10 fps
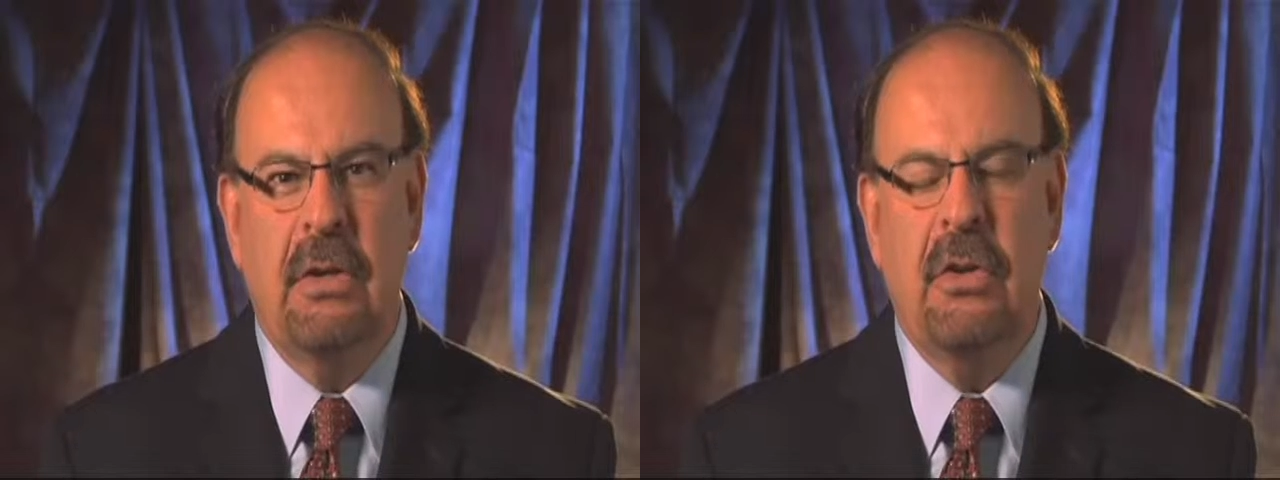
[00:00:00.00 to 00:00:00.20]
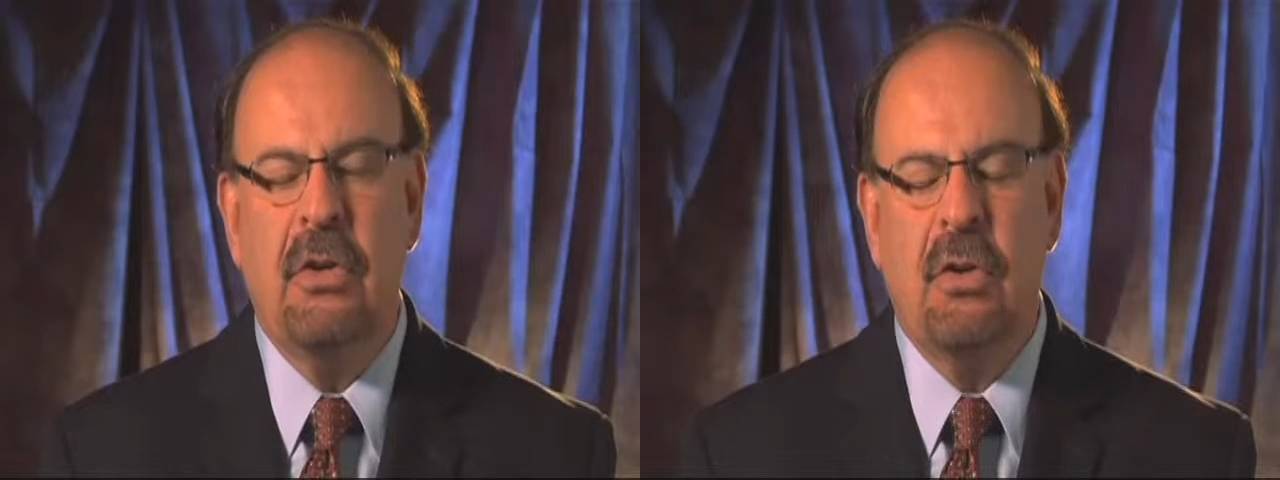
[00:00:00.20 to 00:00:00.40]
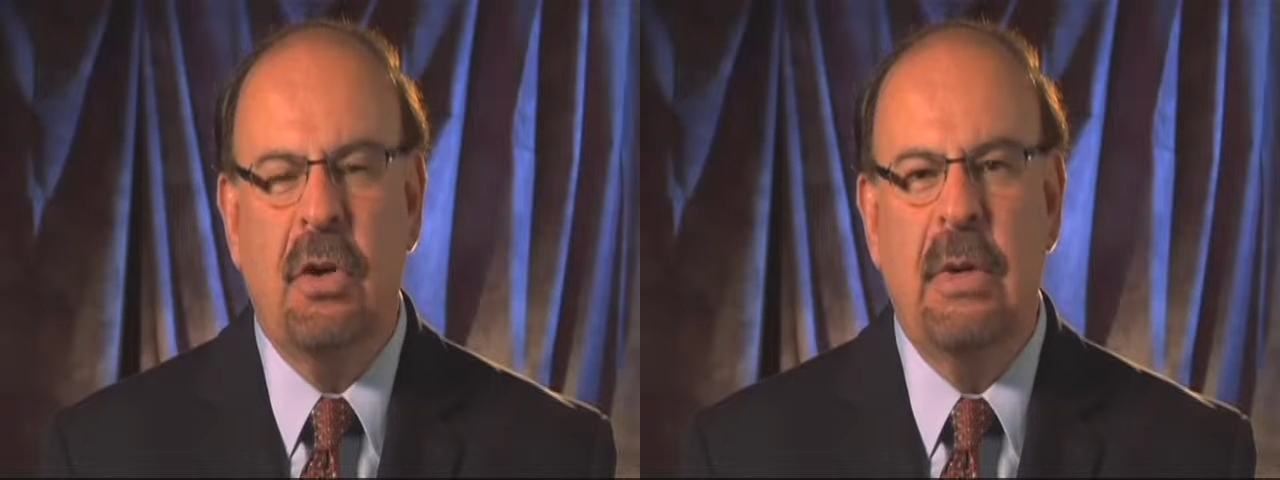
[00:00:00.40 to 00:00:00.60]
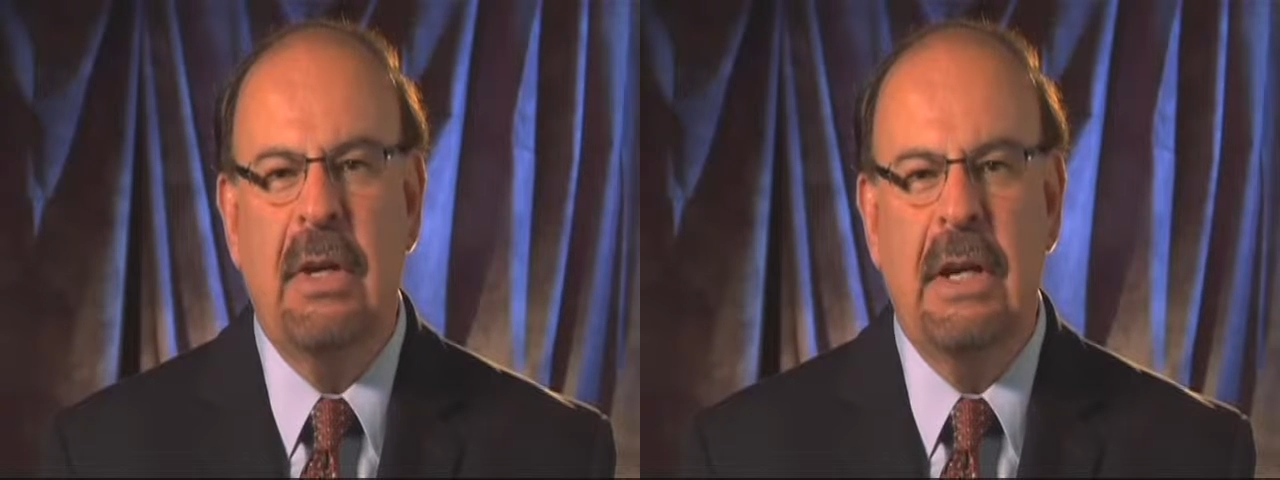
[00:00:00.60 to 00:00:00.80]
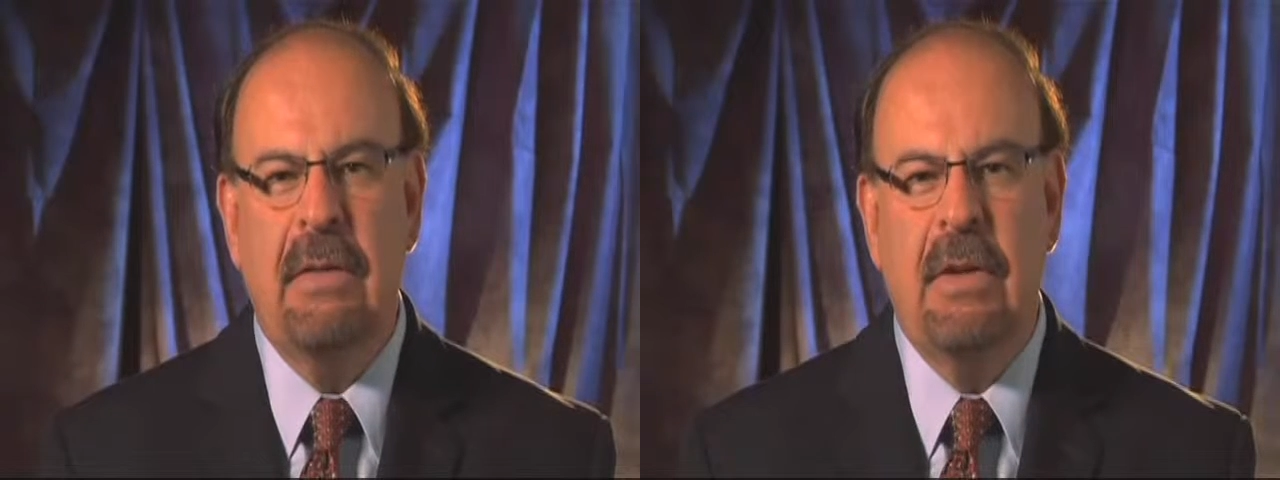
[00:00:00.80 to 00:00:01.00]
to
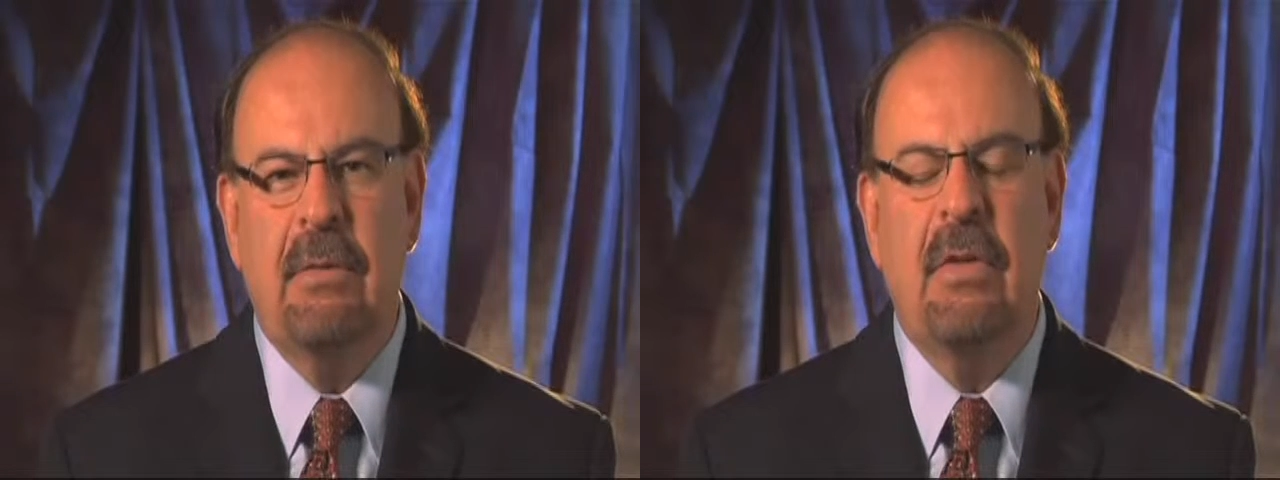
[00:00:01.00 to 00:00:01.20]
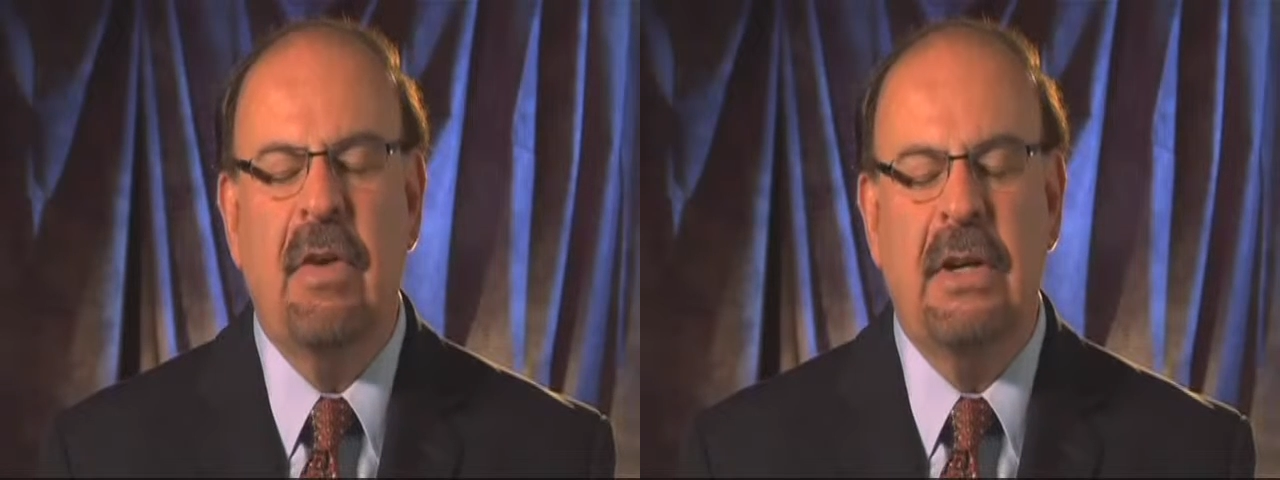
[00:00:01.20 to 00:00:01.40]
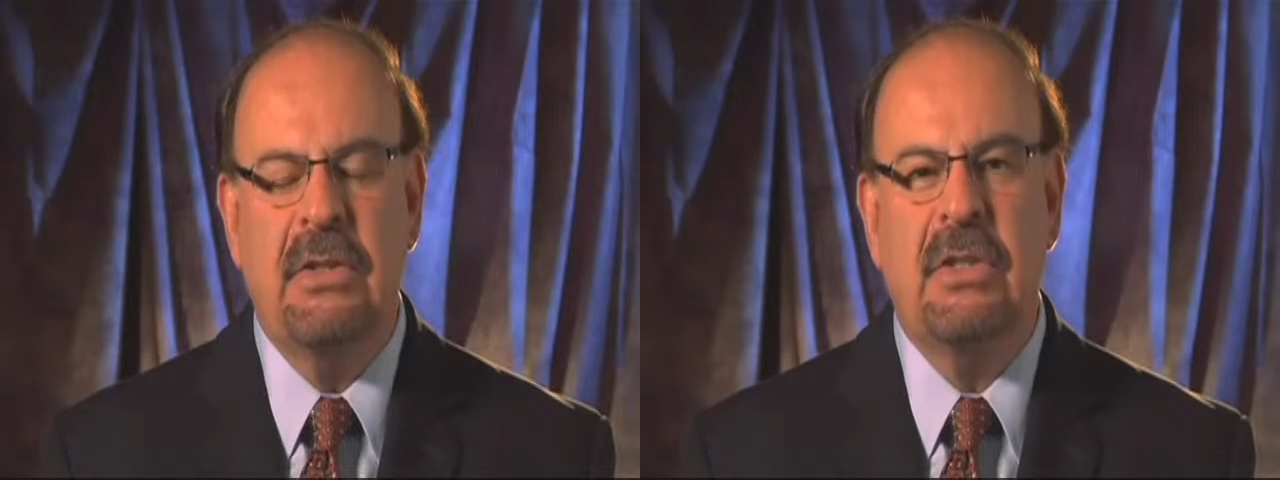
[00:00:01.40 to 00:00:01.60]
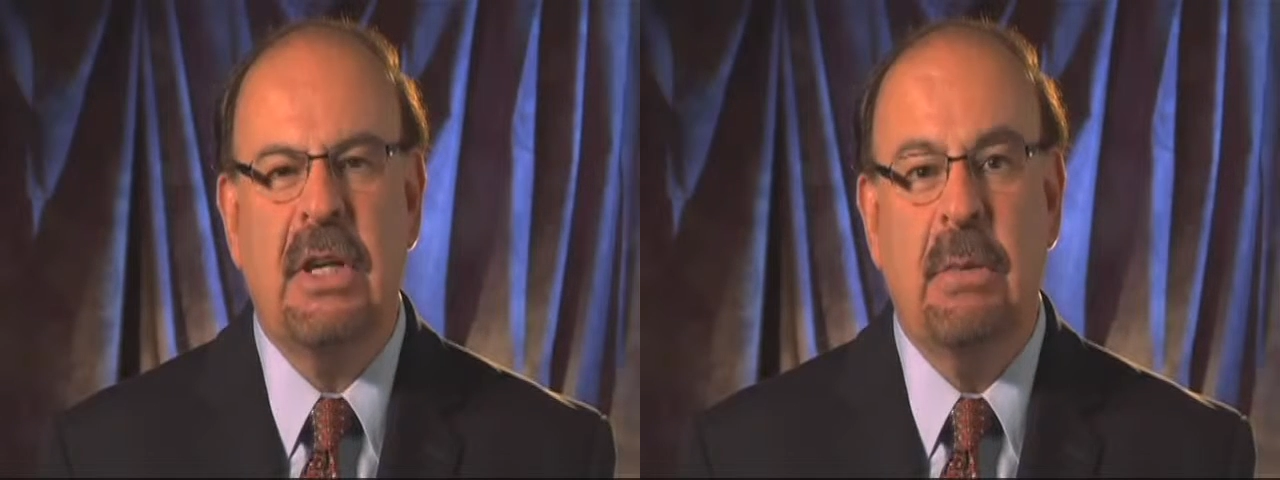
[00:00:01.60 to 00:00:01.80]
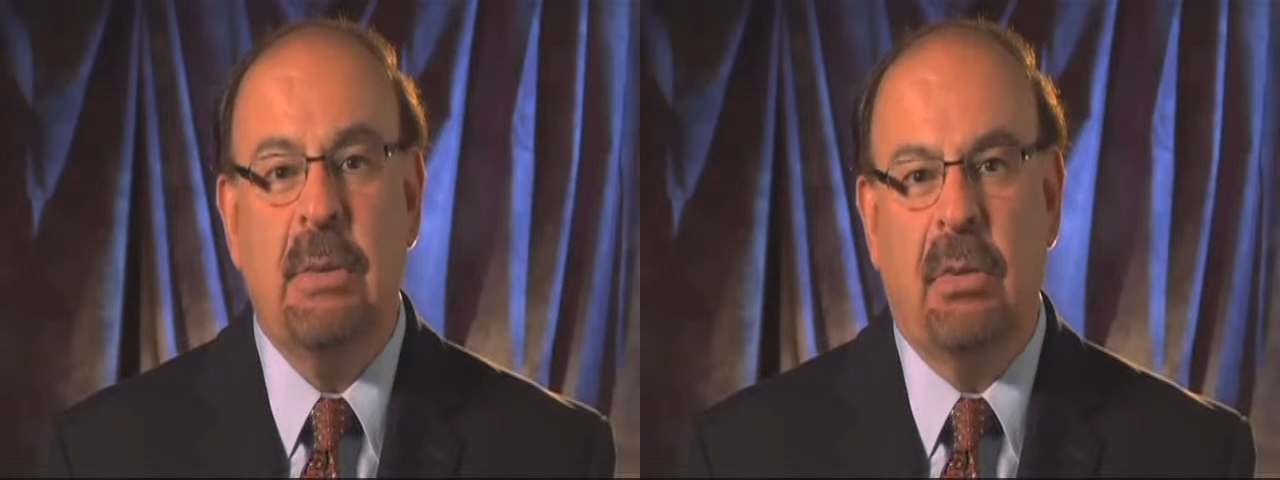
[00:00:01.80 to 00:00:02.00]
determine if their devices
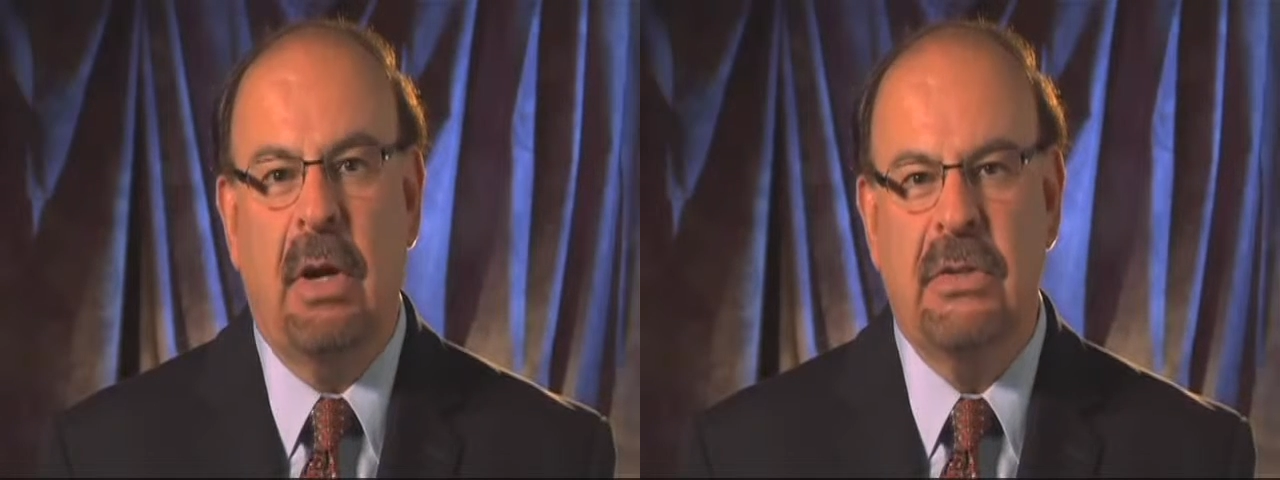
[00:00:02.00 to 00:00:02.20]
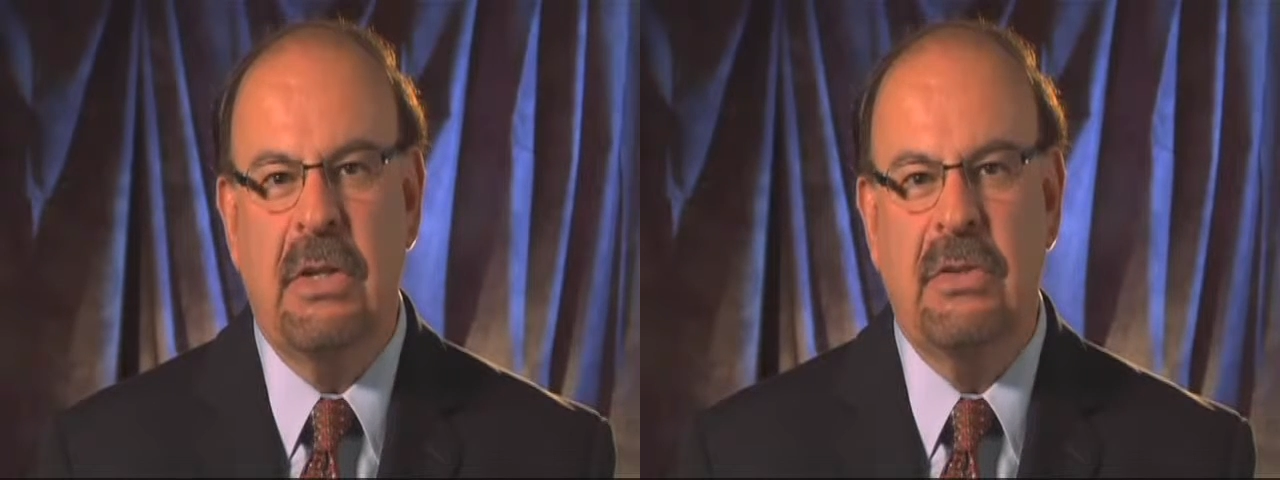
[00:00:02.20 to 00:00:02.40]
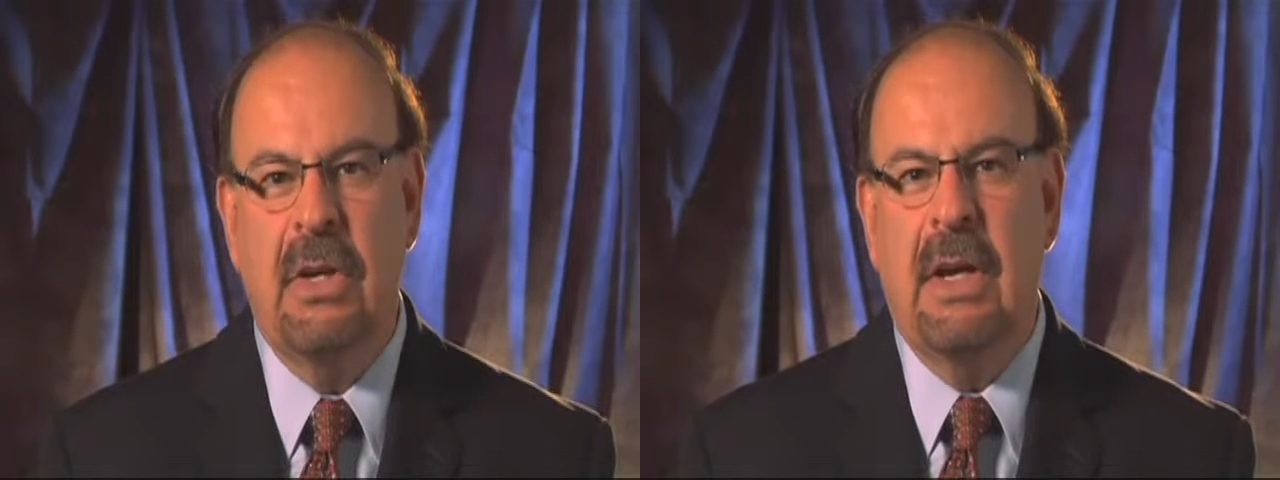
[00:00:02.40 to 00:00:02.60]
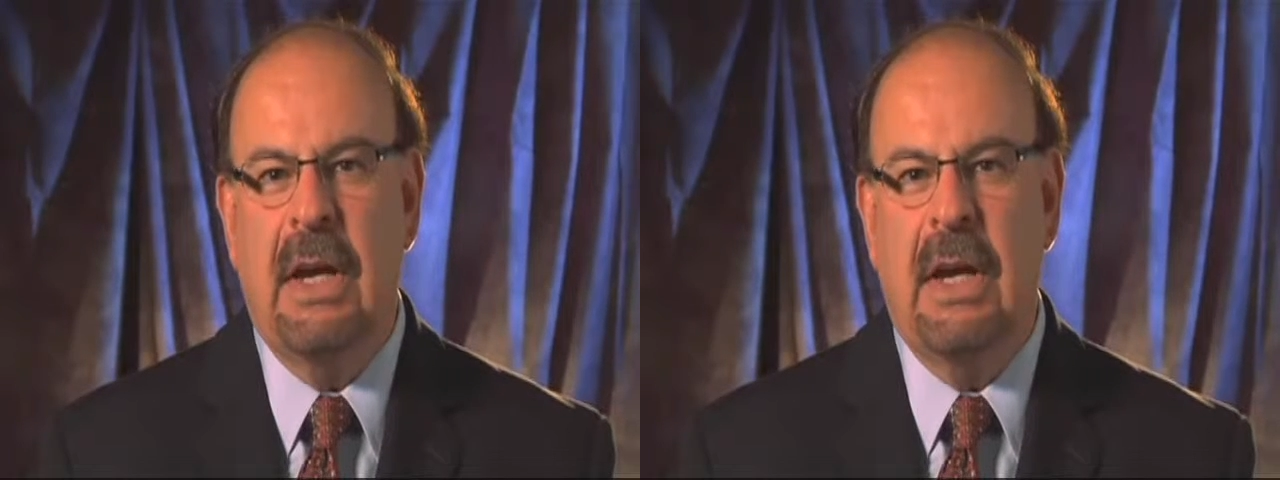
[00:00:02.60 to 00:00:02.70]
can be processed